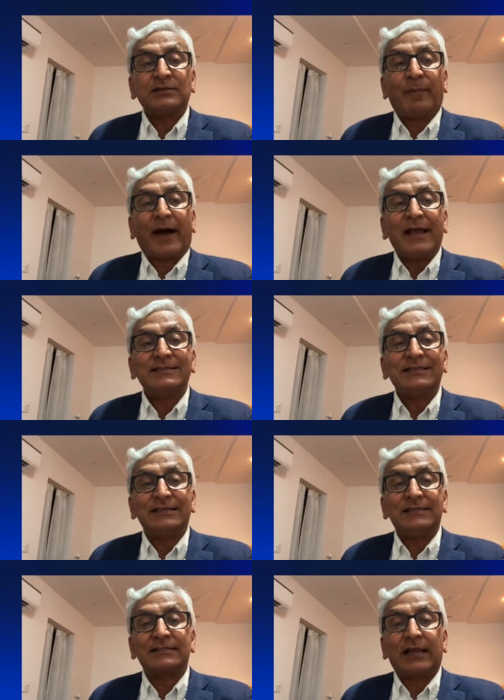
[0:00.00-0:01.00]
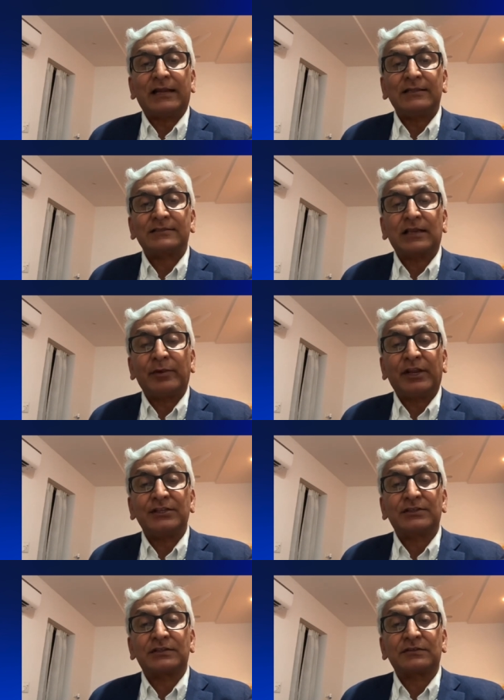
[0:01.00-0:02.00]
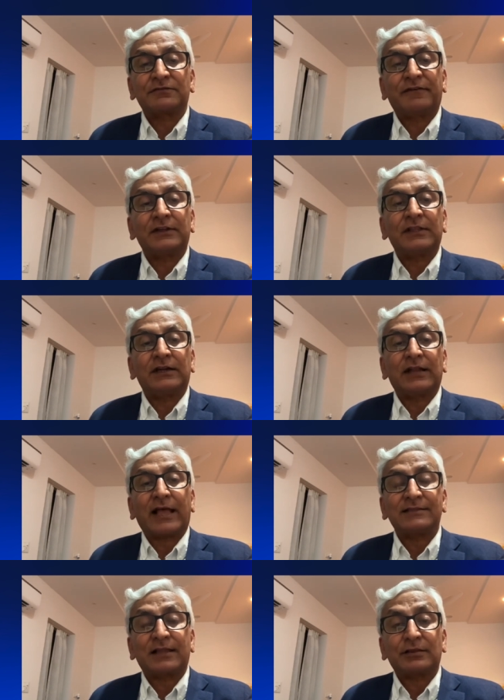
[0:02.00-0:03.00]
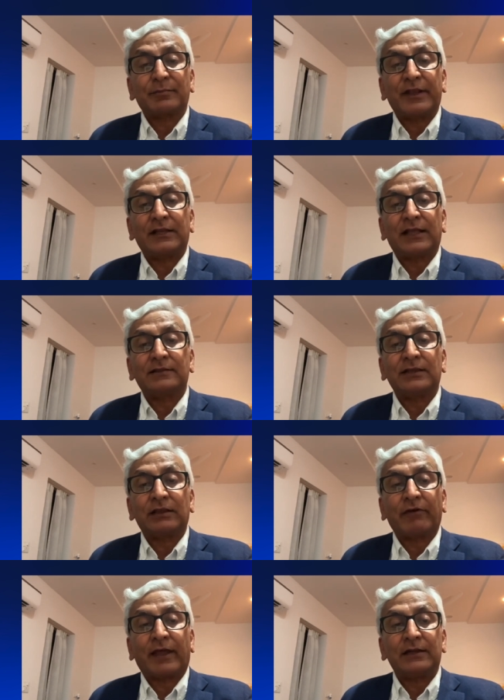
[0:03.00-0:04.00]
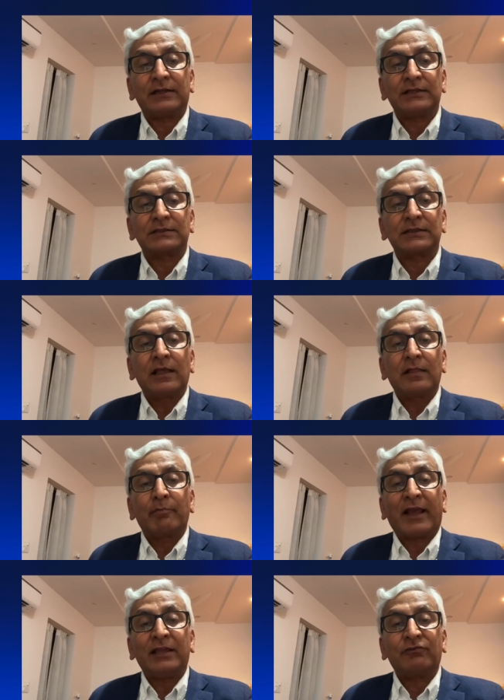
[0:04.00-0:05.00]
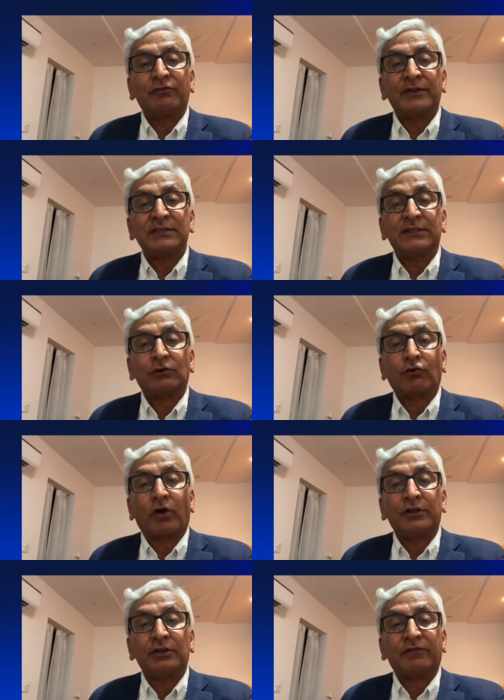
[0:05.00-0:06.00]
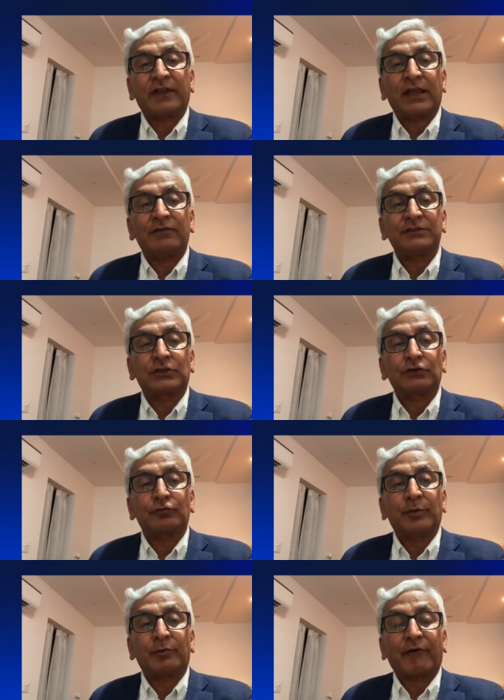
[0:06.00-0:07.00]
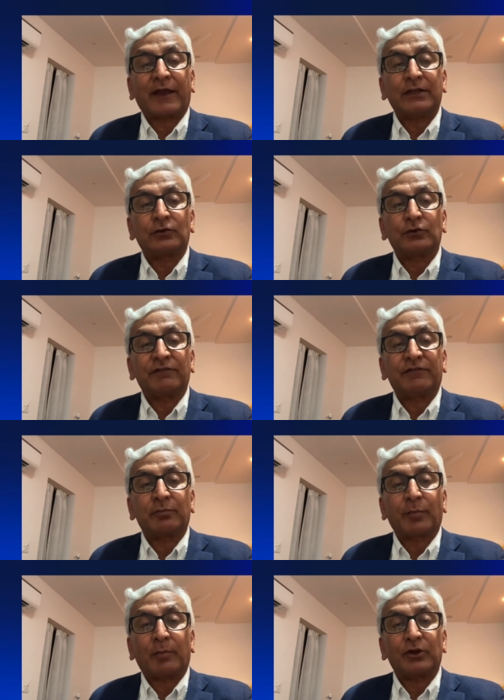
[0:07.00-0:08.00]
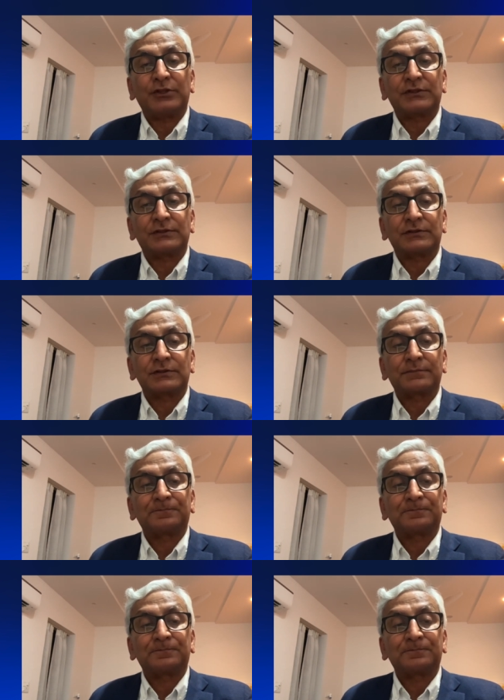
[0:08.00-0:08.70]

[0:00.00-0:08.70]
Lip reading: biases and discriminations further exacerbate health inequalities by influencing the quality of care which could be provided to different populations.